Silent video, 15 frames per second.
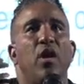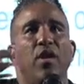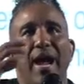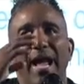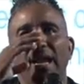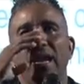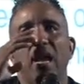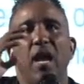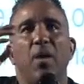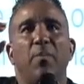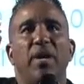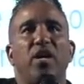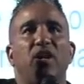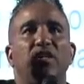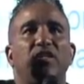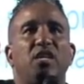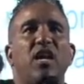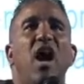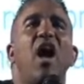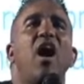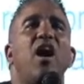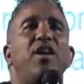Right? Because
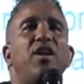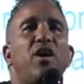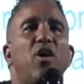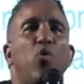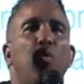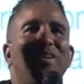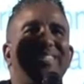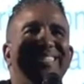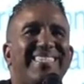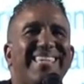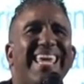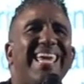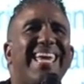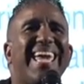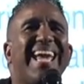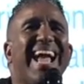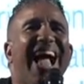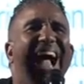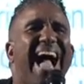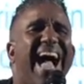God was seeking